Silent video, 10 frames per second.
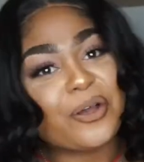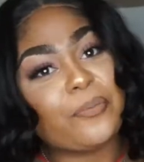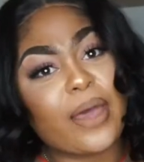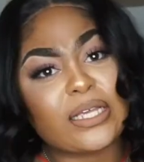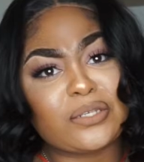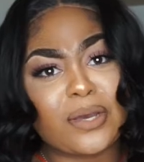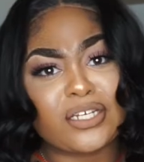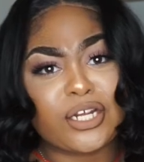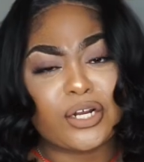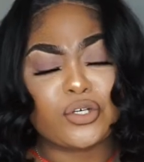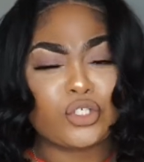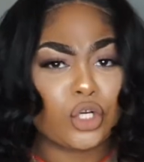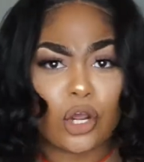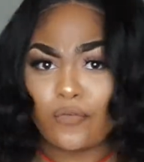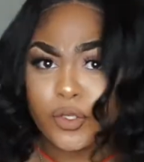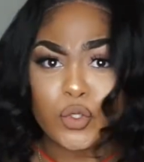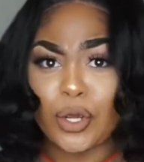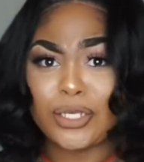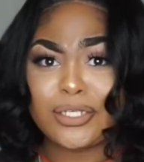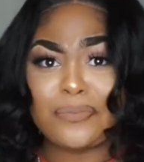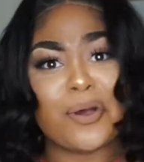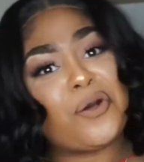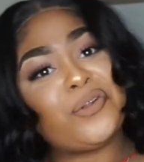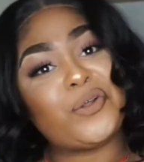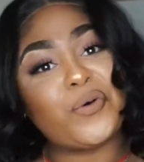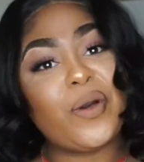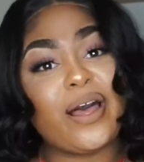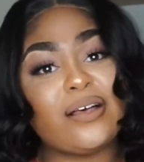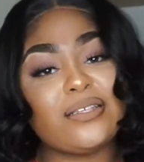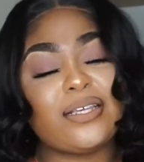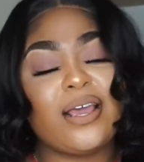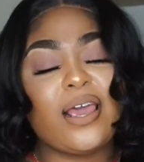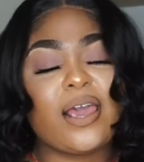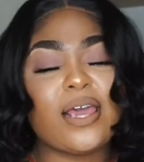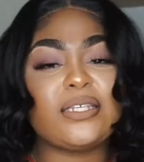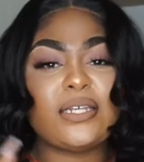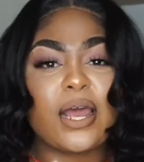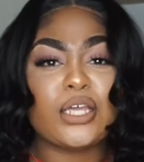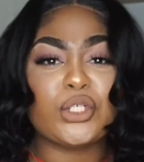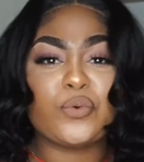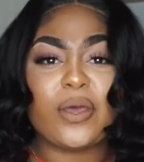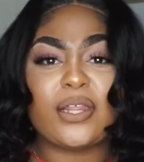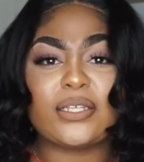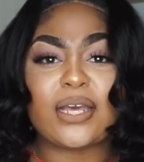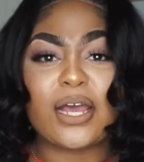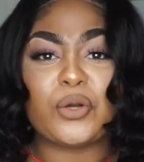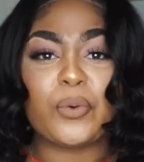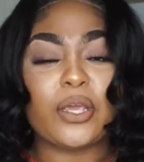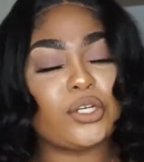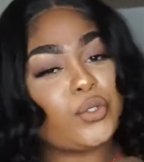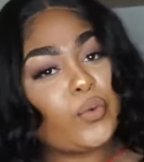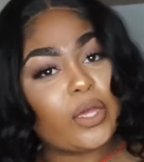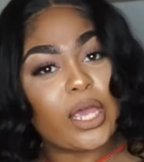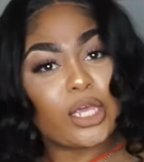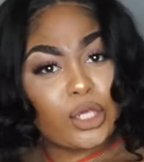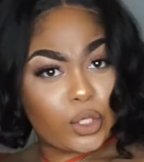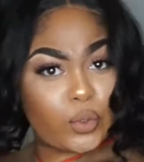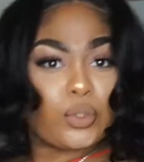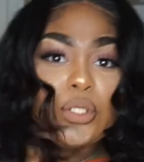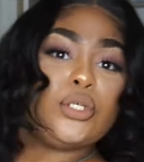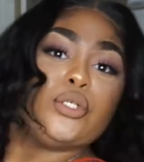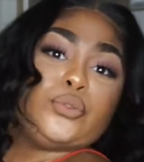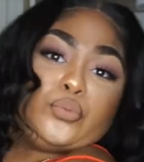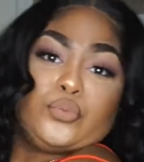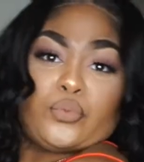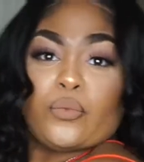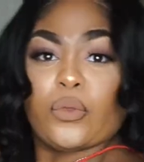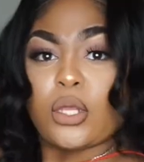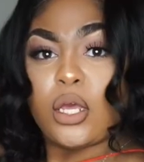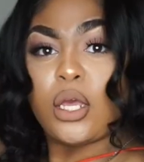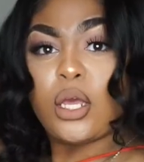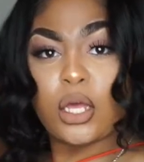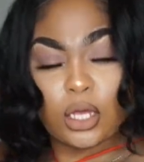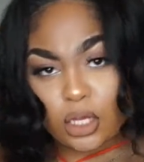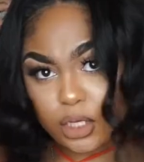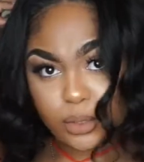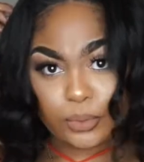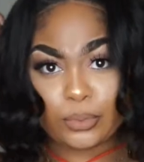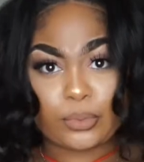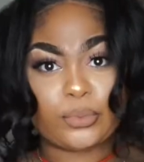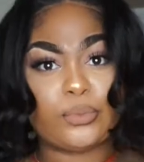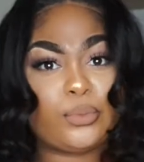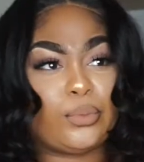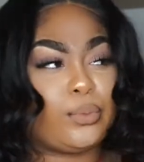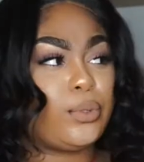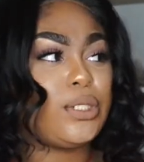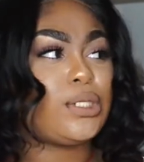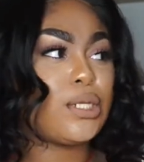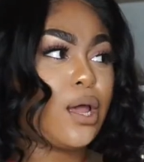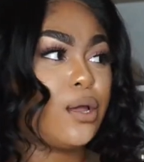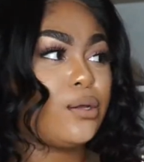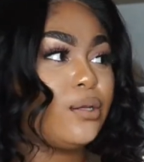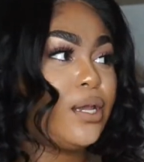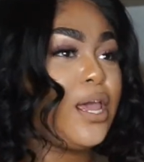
welcome back to my channel. It's your girl Victoria Simone. Who else? And today, as you read that title, we are doing a cute little what's it called?